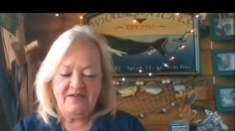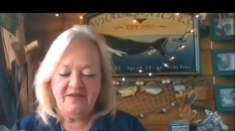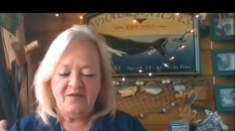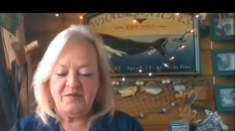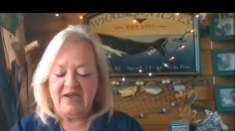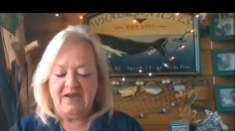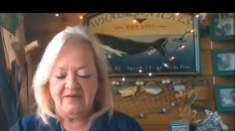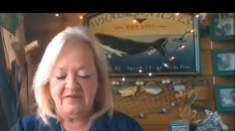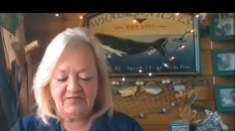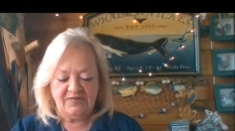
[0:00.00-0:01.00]
Okay,
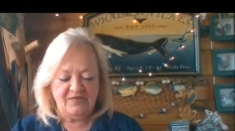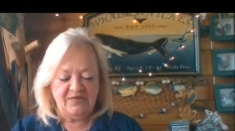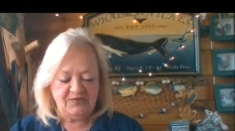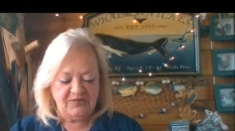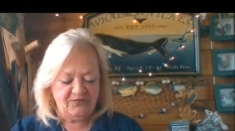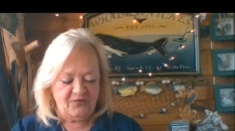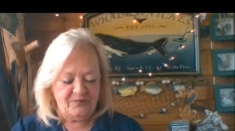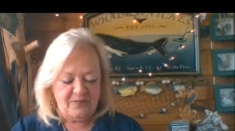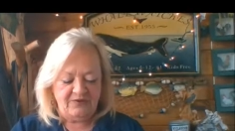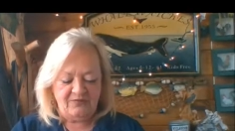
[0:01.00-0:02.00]
so this is for
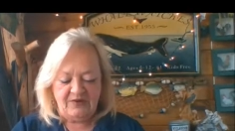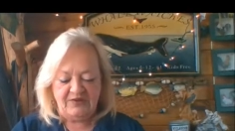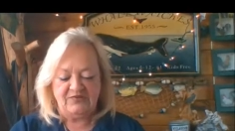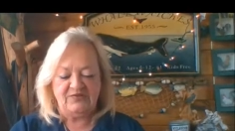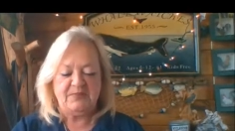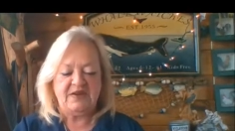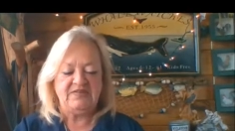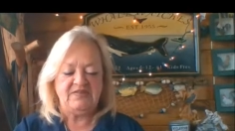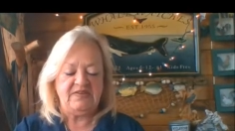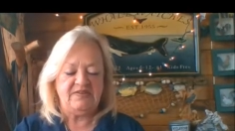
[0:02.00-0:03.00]
my friends
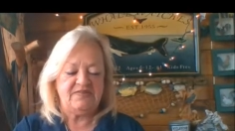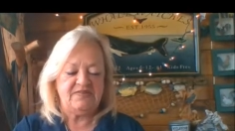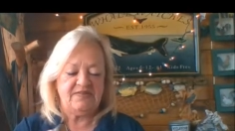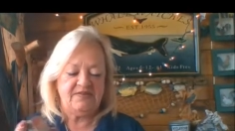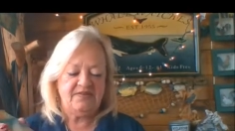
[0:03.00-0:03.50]
Pisces.